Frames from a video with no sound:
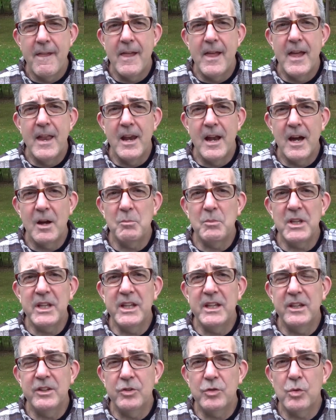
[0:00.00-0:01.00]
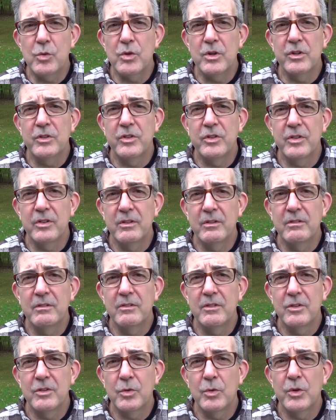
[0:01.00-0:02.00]
and I'm leaning towards
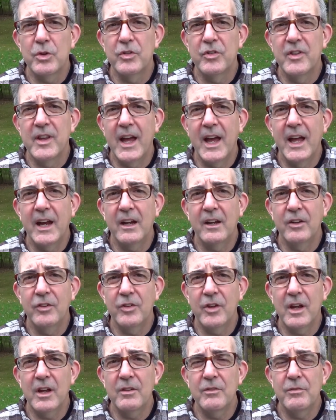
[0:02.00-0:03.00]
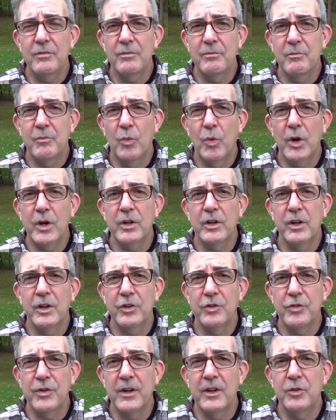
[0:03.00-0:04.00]
that because I've worked
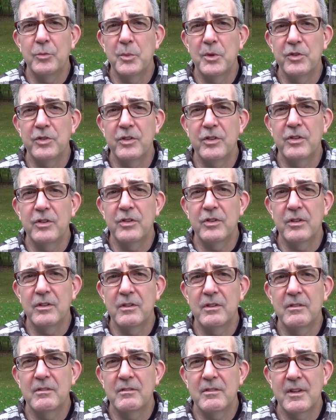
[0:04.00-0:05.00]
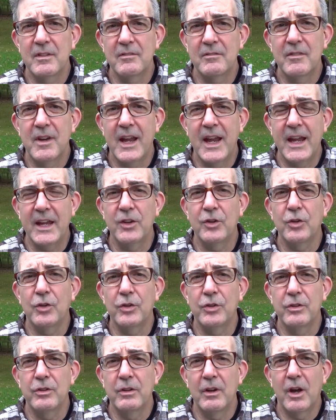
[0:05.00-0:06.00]
on transmissions and
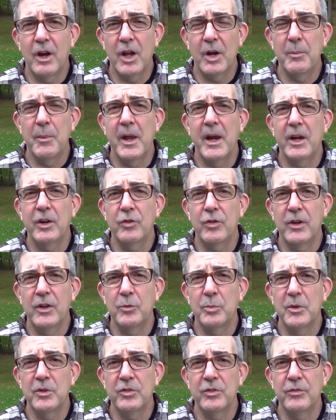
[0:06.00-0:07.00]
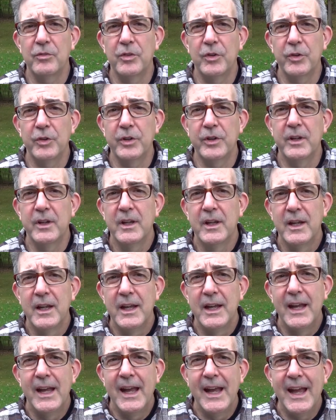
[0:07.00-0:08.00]
handled automatic transmission fluid,
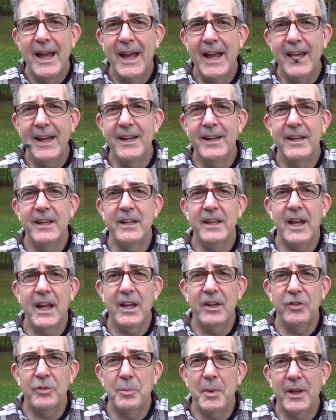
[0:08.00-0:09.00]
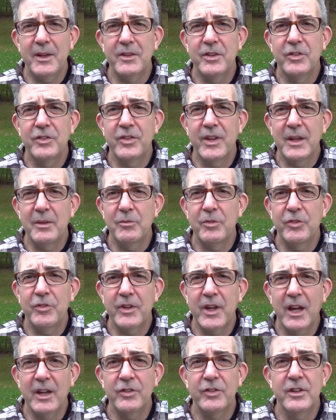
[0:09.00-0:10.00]
and it has about the same
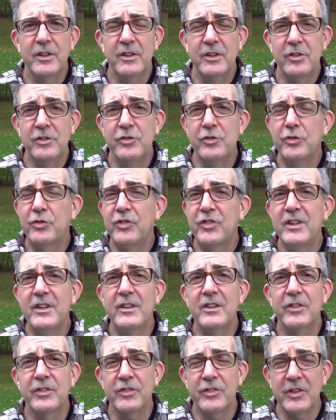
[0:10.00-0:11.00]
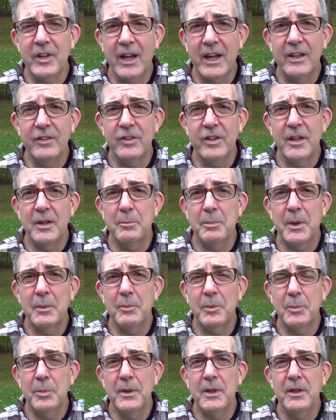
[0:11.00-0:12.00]
viscosity. Did you see the size of that
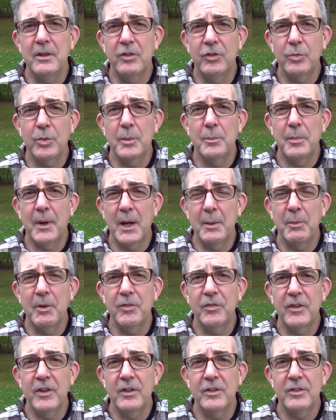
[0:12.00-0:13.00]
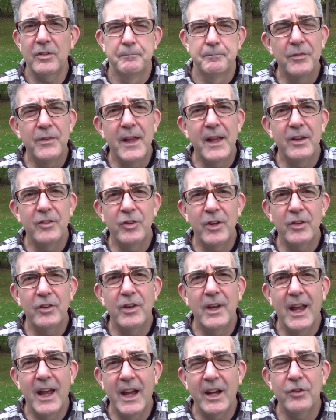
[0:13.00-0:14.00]
bumblebee that just went by my face? If that is
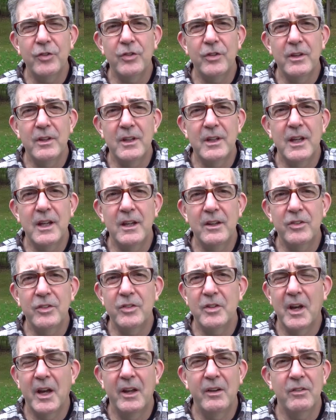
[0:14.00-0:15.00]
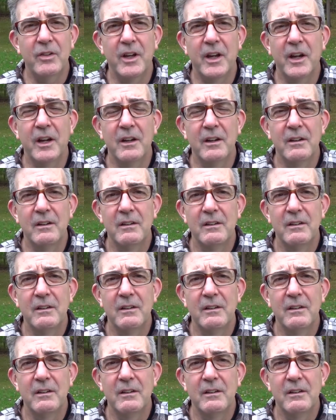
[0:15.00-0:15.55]
actually the case, I don't care.